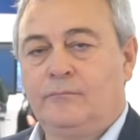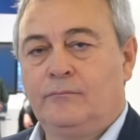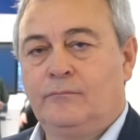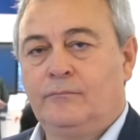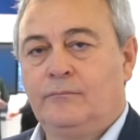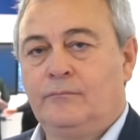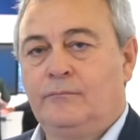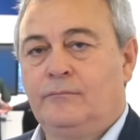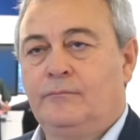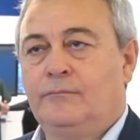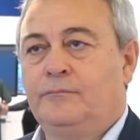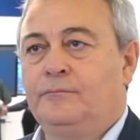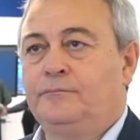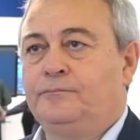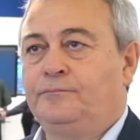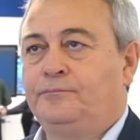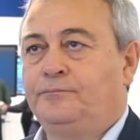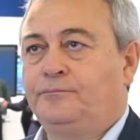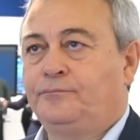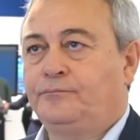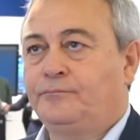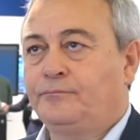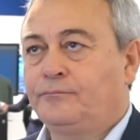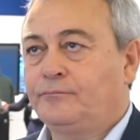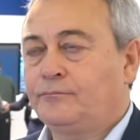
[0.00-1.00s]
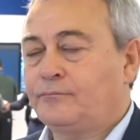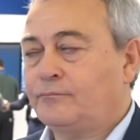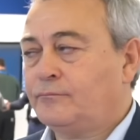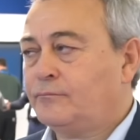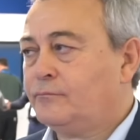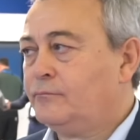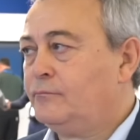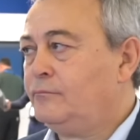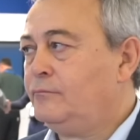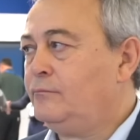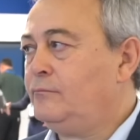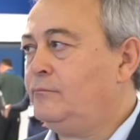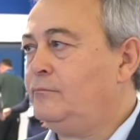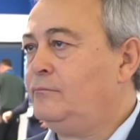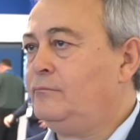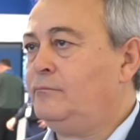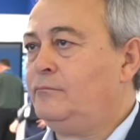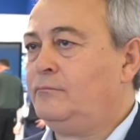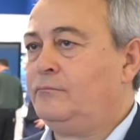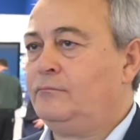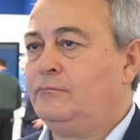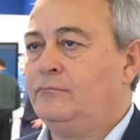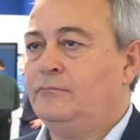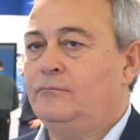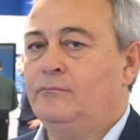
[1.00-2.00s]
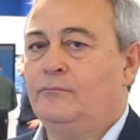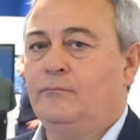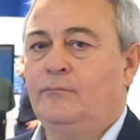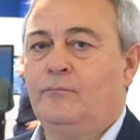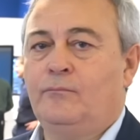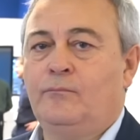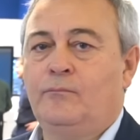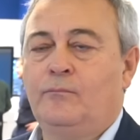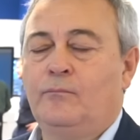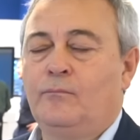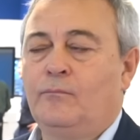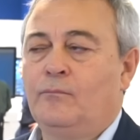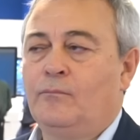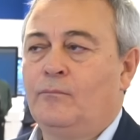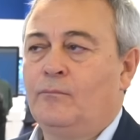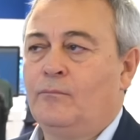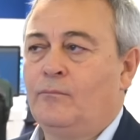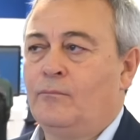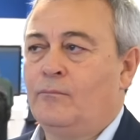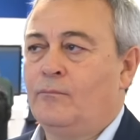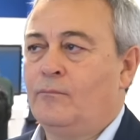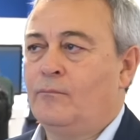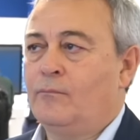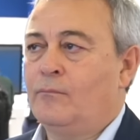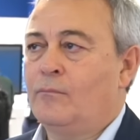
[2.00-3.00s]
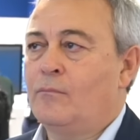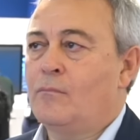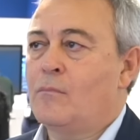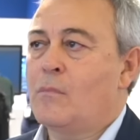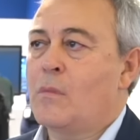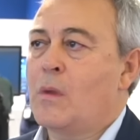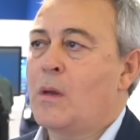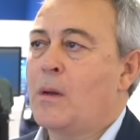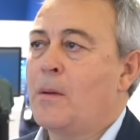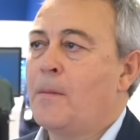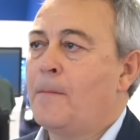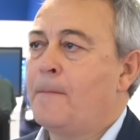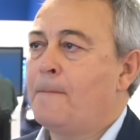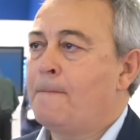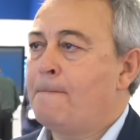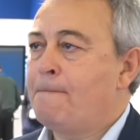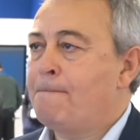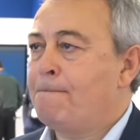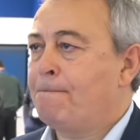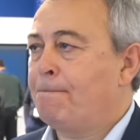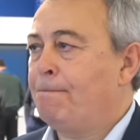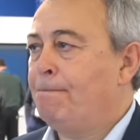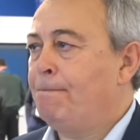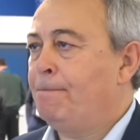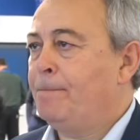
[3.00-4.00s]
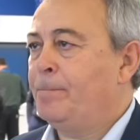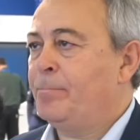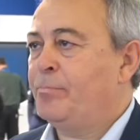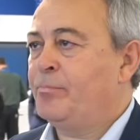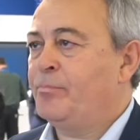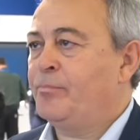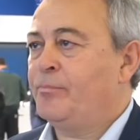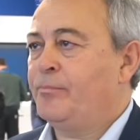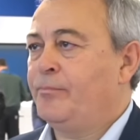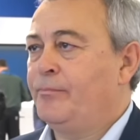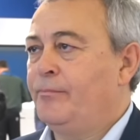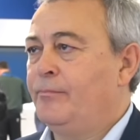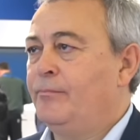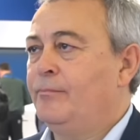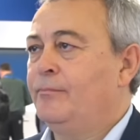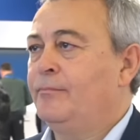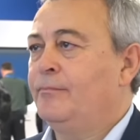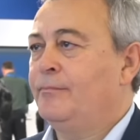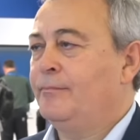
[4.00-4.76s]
(not speaking)